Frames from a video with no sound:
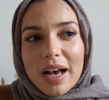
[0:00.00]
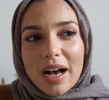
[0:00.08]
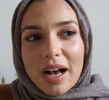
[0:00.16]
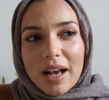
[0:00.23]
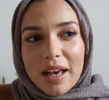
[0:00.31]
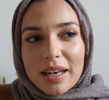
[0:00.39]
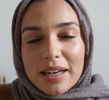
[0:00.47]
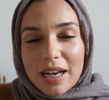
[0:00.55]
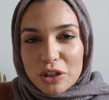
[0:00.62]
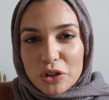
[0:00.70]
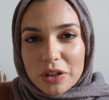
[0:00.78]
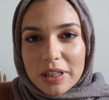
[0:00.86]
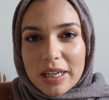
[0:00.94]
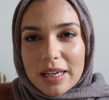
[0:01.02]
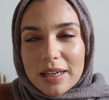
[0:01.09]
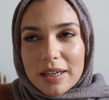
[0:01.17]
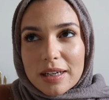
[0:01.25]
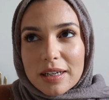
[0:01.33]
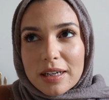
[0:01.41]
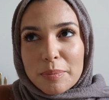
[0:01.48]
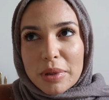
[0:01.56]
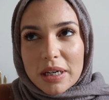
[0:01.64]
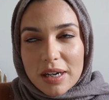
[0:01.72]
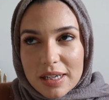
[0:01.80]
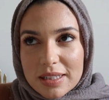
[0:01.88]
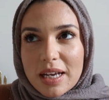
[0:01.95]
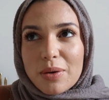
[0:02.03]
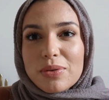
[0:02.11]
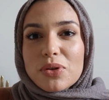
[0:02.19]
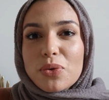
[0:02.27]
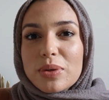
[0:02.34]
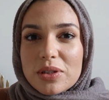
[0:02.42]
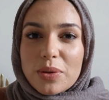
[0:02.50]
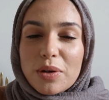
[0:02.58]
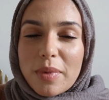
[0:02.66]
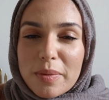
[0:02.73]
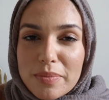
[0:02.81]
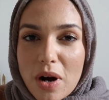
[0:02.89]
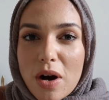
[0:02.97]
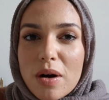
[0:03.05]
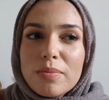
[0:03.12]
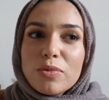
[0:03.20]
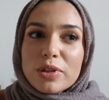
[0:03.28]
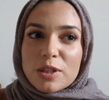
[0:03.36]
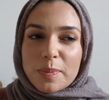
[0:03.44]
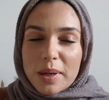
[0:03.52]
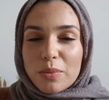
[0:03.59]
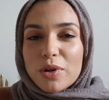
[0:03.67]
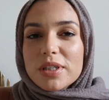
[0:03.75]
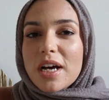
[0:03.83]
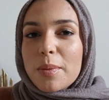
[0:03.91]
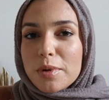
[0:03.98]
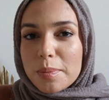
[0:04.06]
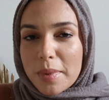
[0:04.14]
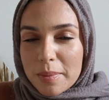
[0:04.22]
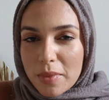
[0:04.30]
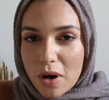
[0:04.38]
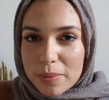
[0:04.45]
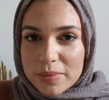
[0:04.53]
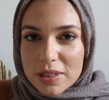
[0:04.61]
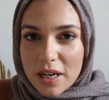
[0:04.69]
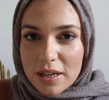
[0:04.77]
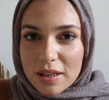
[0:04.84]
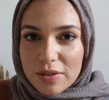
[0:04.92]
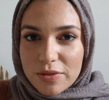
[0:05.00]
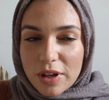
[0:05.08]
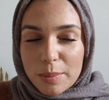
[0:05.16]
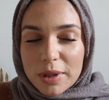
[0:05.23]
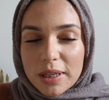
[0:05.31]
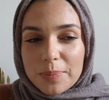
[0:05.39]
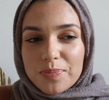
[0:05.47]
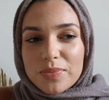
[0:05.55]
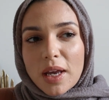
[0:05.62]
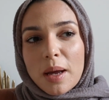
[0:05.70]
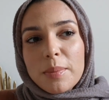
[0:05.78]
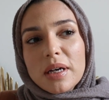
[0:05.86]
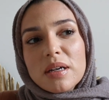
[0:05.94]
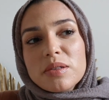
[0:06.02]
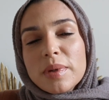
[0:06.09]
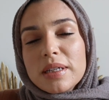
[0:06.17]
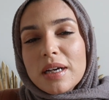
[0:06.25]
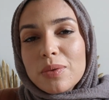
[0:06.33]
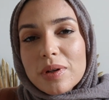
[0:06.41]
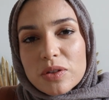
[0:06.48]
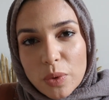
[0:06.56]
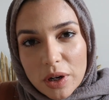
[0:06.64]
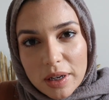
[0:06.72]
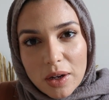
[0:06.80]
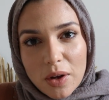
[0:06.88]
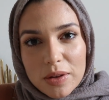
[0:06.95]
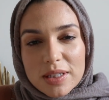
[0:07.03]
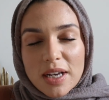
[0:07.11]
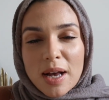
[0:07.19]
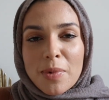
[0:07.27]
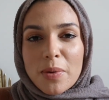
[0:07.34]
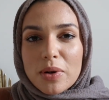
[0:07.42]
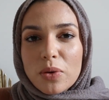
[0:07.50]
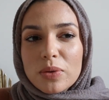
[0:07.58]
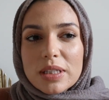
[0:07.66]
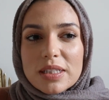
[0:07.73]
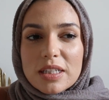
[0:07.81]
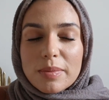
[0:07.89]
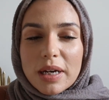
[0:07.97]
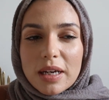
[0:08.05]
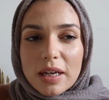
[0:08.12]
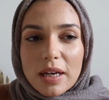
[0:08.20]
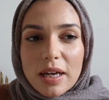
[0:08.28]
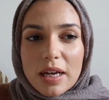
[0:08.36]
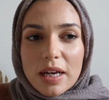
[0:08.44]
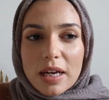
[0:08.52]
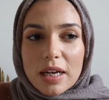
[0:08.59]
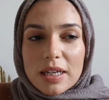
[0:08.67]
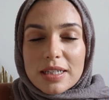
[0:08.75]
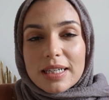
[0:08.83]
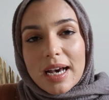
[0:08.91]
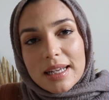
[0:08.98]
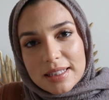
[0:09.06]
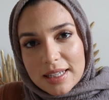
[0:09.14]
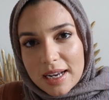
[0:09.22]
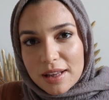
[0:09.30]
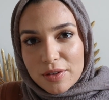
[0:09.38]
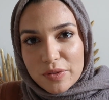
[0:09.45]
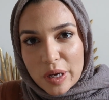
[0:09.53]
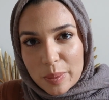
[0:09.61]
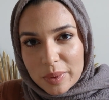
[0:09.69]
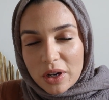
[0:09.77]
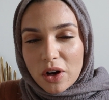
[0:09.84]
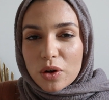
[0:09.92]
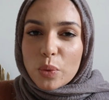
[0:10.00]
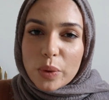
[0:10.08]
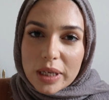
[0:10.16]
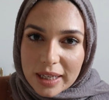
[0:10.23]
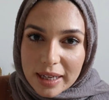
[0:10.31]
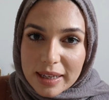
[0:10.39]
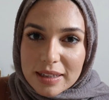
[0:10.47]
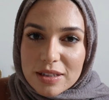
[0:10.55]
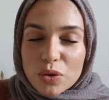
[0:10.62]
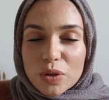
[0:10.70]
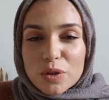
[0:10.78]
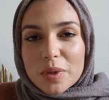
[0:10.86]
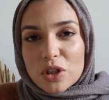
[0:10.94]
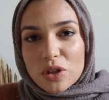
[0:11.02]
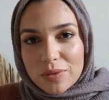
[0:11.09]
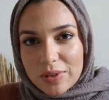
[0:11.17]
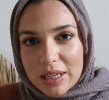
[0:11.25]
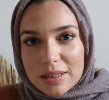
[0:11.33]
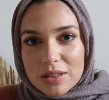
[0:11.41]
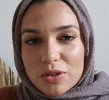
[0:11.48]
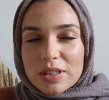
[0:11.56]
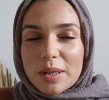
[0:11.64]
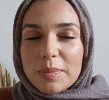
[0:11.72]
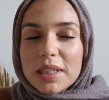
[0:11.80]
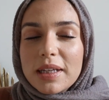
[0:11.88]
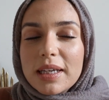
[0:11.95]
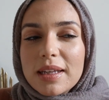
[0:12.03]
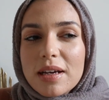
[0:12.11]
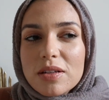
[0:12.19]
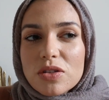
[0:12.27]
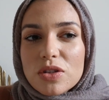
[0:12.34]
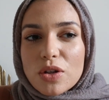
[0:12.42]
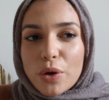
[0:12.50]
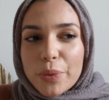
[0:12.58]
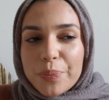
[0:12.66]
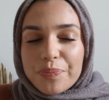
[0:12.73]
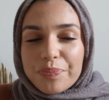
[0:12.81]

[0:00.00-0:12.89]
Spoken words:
I naturally, because I was always around my mom, would spend more time with my mom's side of the family. And because my dad was working all the time, we would only see my dad's side of the family on weekends or special events or something like that. So